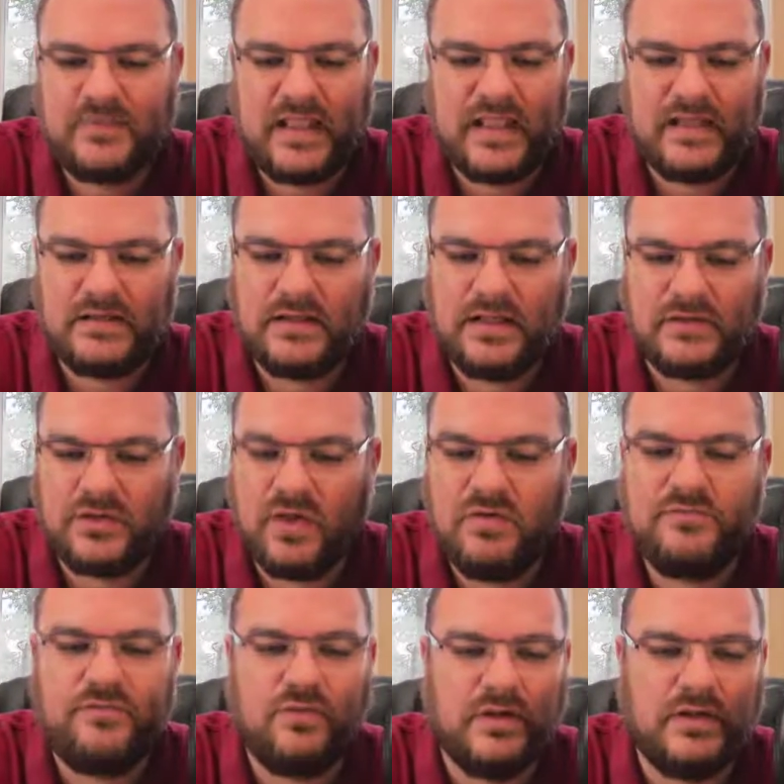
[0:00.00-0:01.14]
and, and go
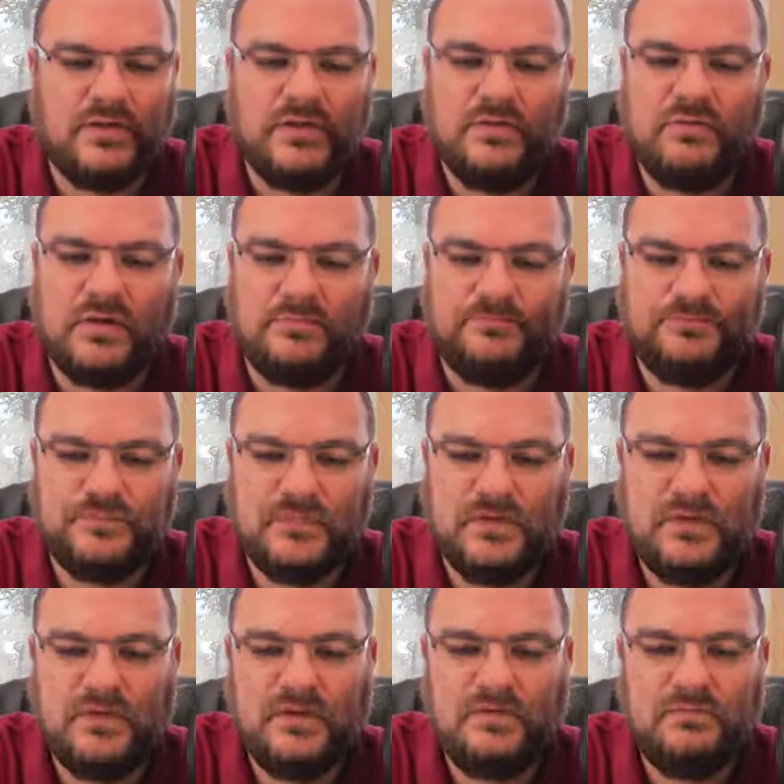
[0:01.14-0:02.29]
for it, do them.
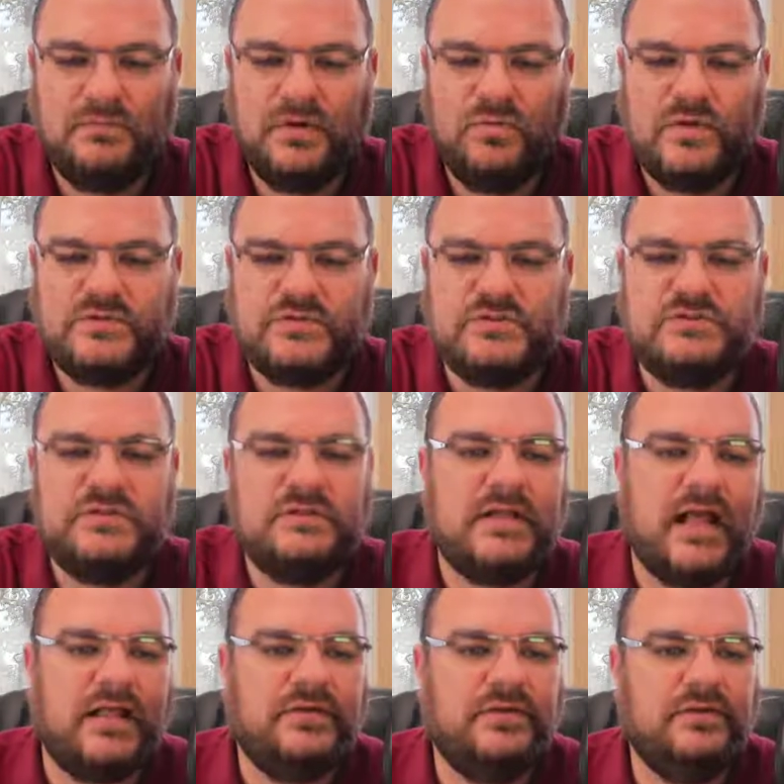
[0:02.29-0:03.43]
But what you should
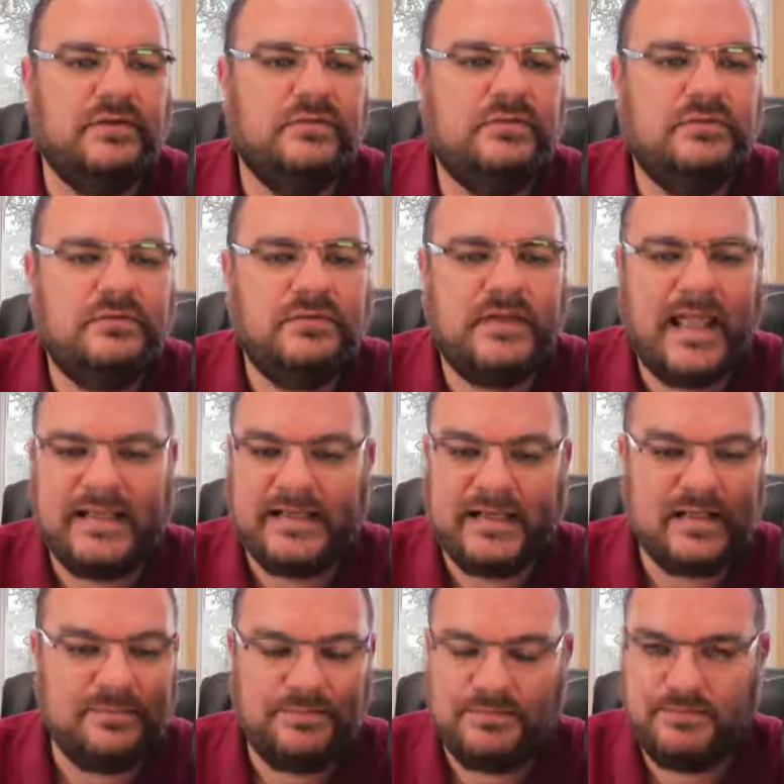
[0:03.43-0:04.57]
not do at
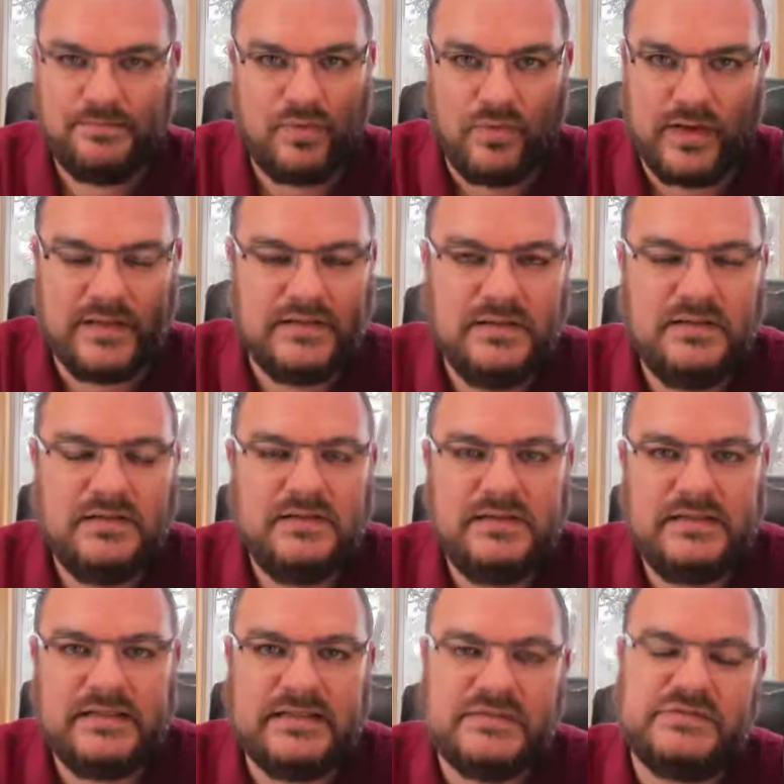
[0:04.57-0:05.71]
any point
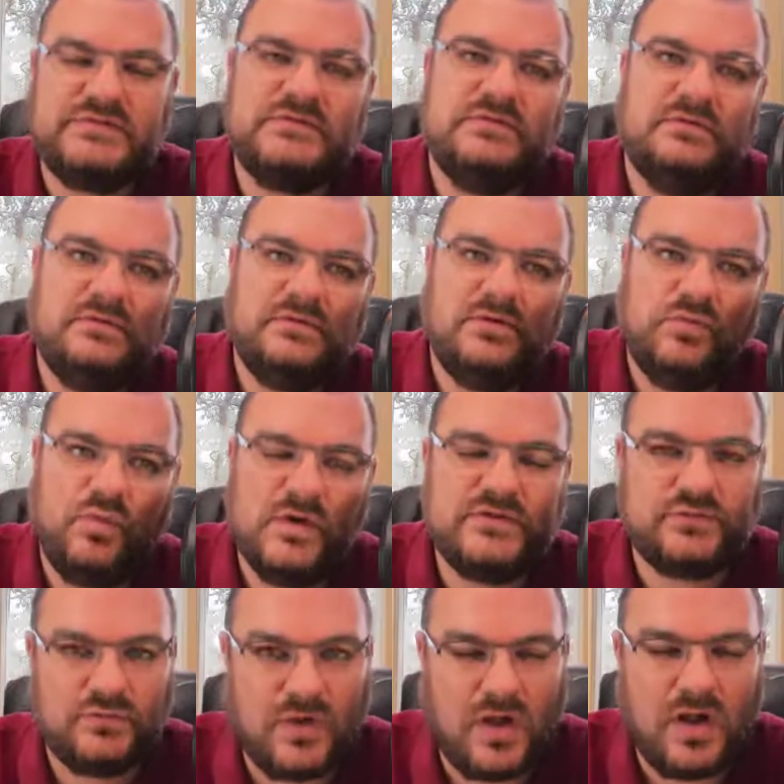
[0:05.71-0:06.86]
is what's
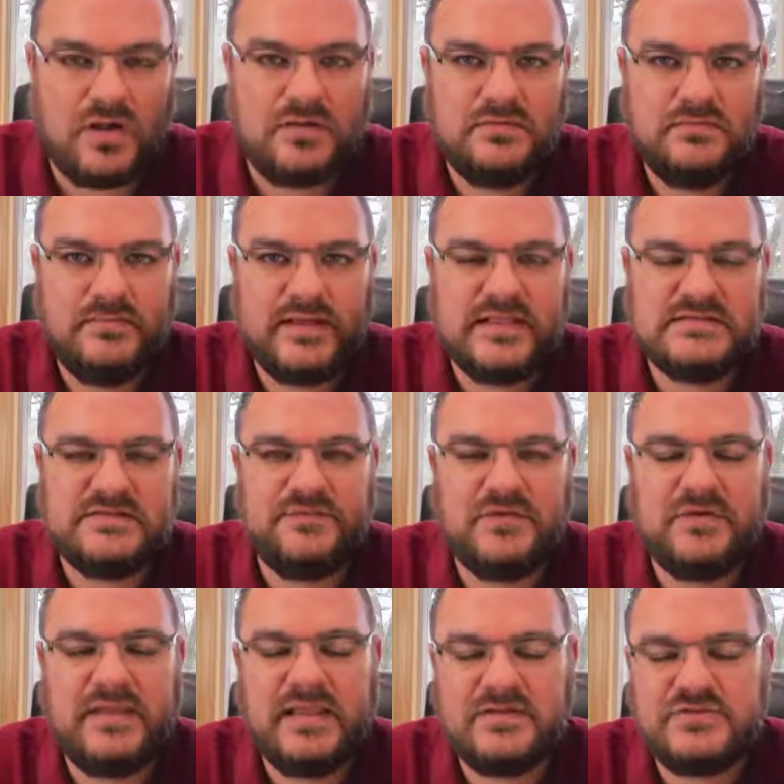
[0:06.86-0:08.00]
wrong because if you
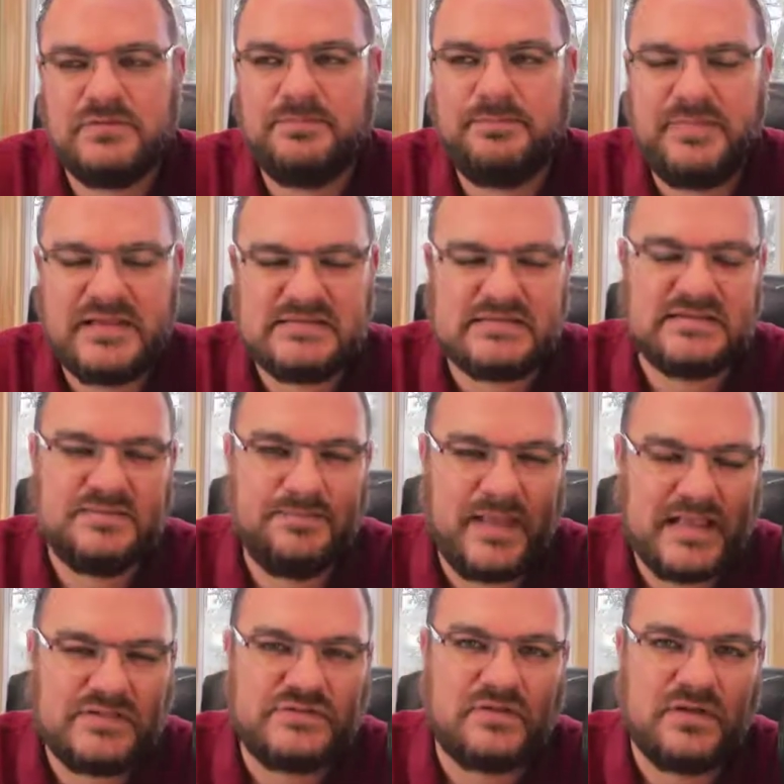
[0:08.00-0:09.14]
get your business
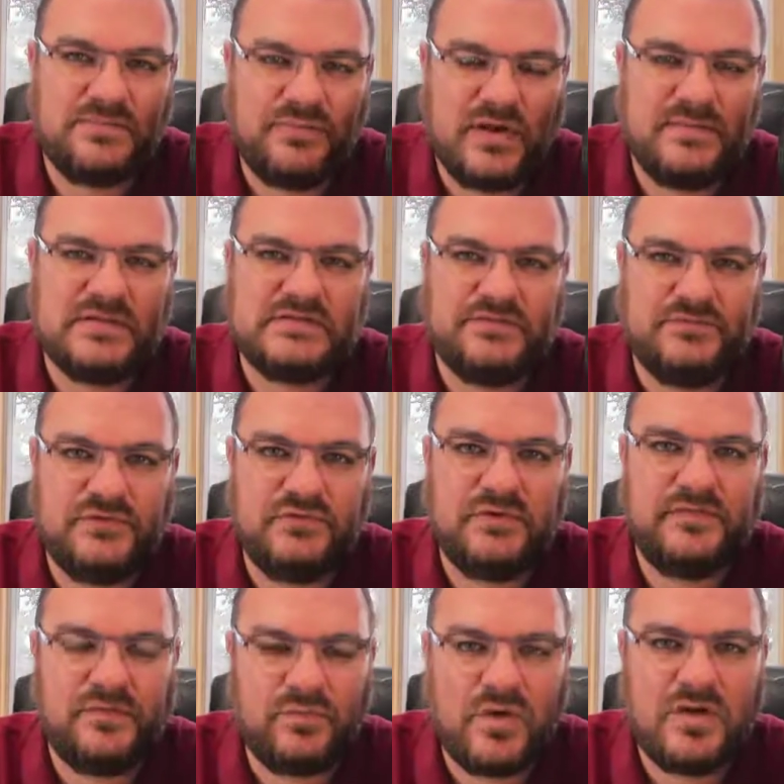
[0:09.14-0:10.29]
based on a premise of
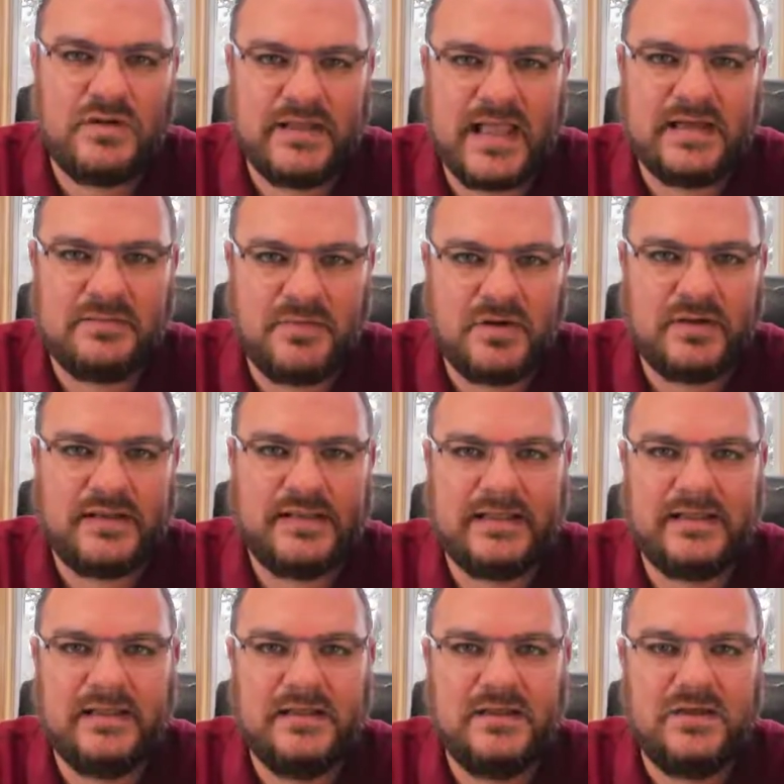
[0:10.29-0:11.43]
doing the wrong kind of
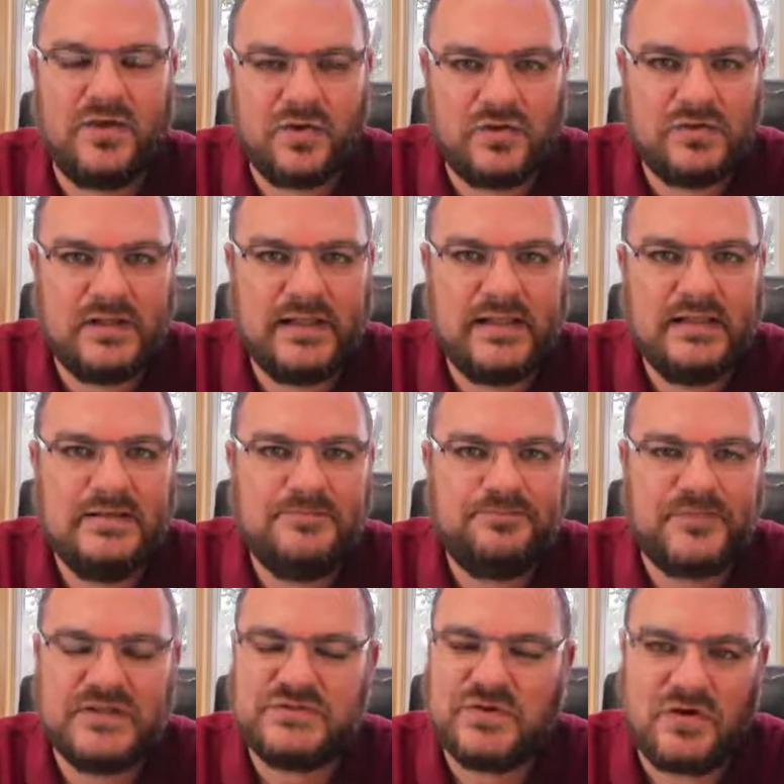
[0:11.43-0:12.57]
marketing early,
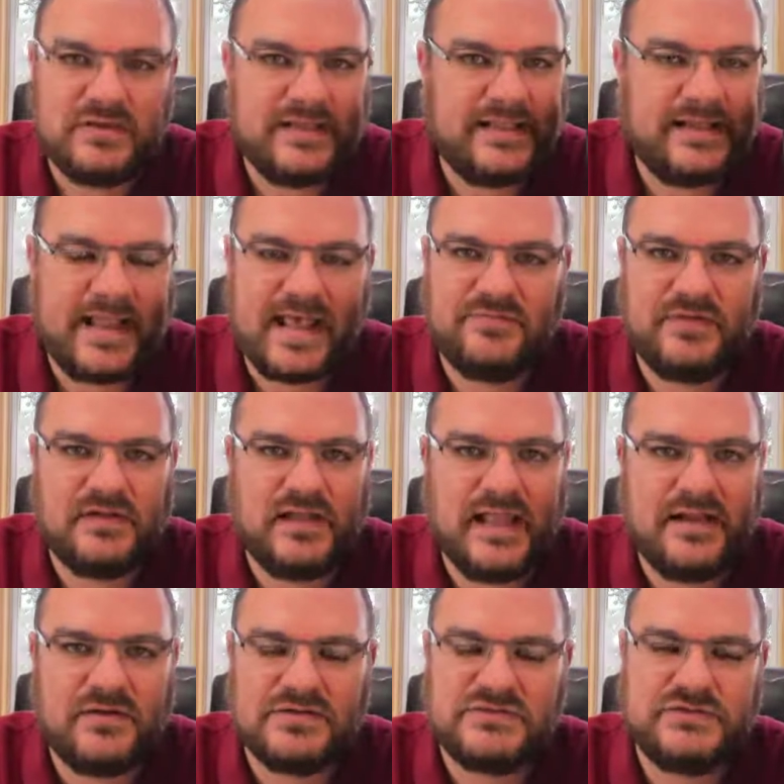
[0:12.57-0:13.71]
it's hard to get out of it
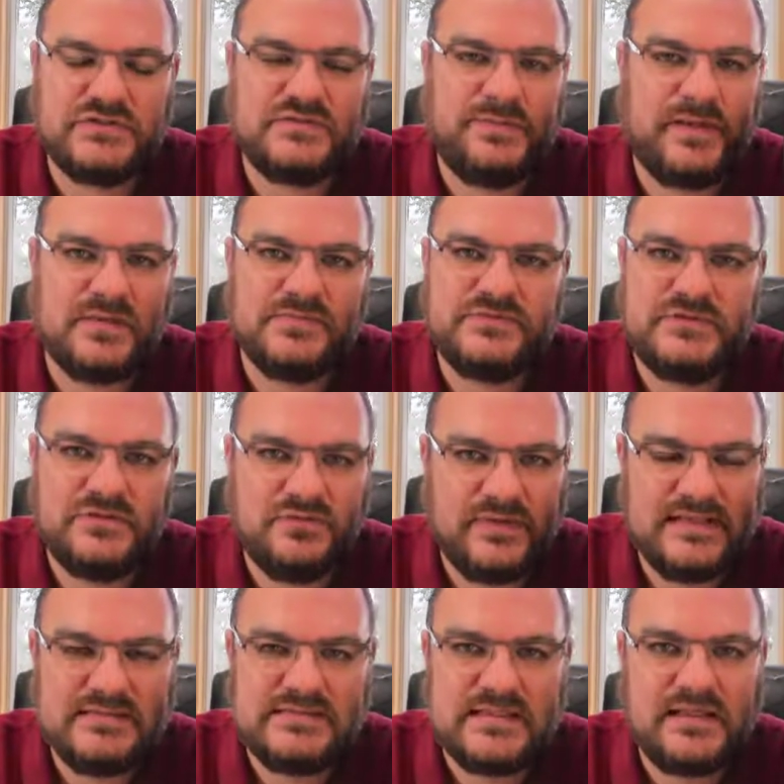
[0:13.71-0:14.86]
later. It just becomes too
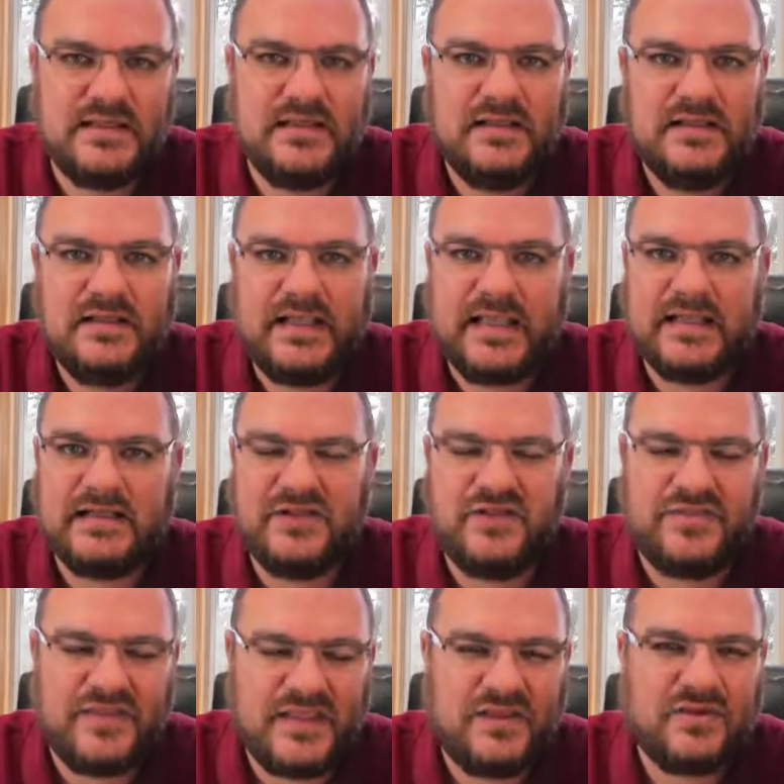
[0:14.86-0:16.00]
easy. And you
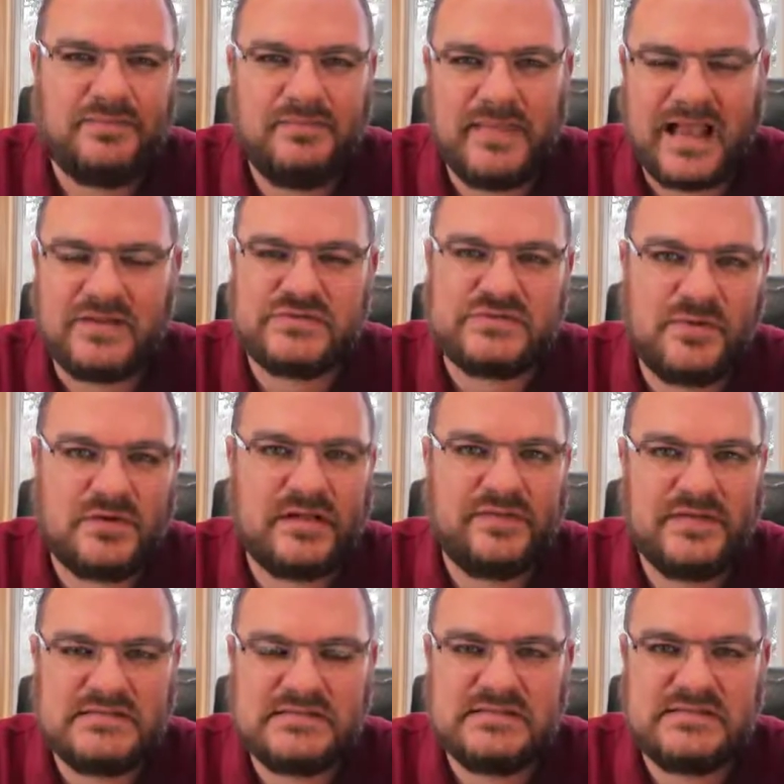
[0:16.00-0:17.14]
think you're outsmarting
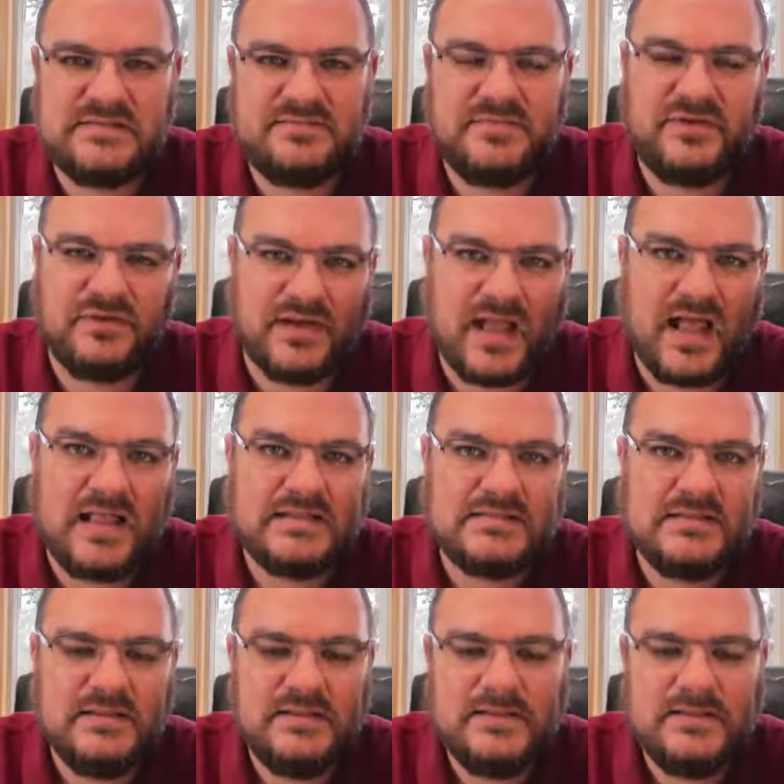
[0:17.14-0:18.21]
the system, you're not.